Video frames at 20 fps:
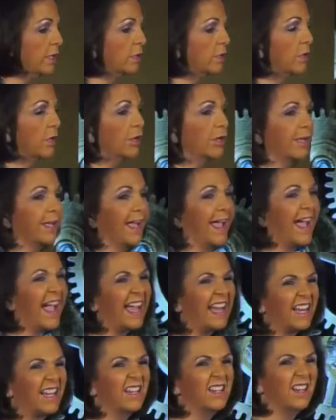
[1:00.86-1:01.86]
look
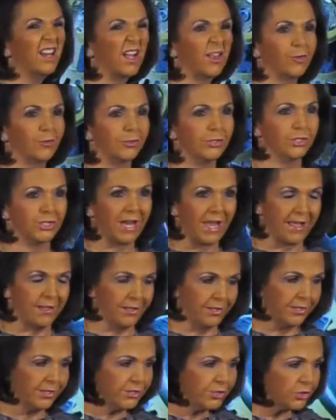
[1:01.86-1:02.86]
at another
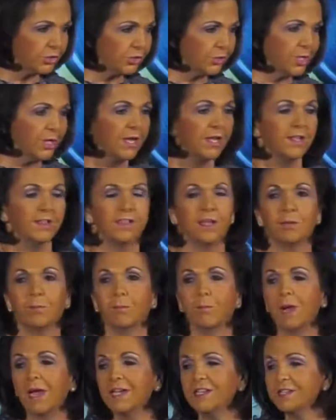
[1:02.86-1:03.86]
challenge that
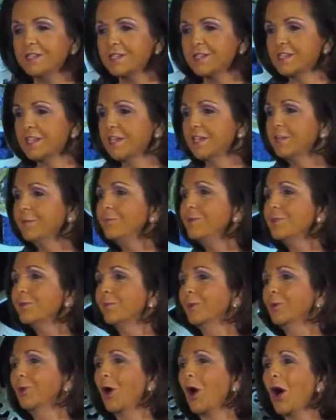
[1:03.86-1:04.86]
might seem to
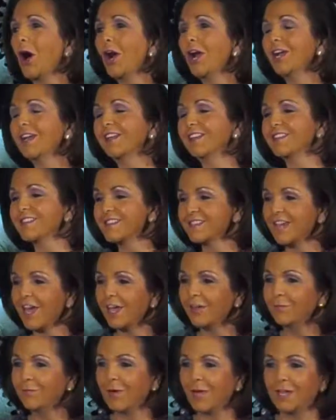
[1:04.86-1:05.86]
belong in a
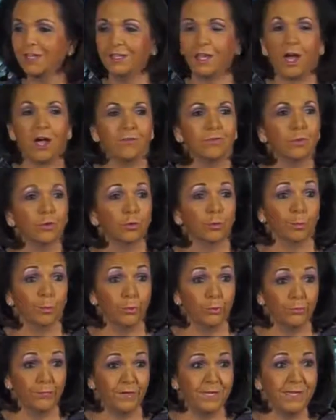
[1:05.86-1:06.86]
sci-fi novel or
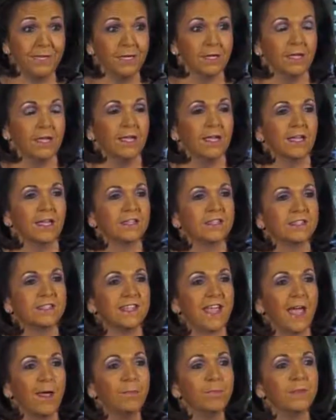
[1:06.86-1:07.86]
movie,
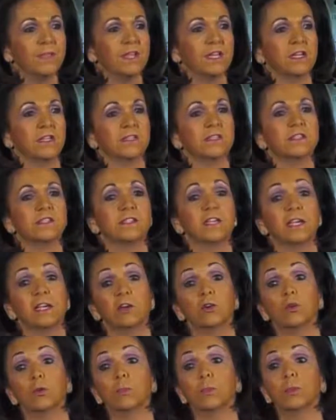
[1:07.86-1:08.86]
except that it's
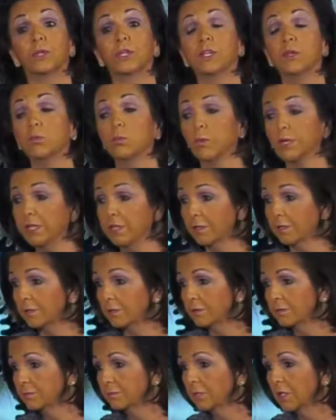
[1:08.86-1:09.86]
terribly real:
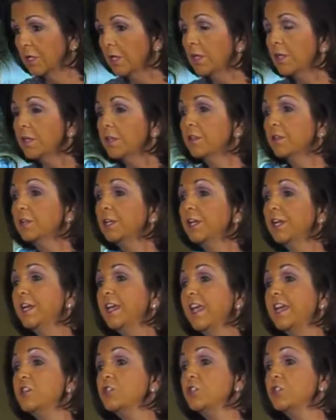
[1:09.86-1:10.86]
the
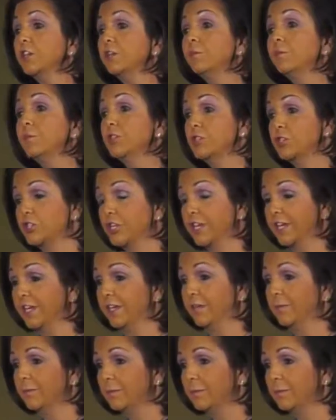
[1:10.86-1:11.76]
litigation machine.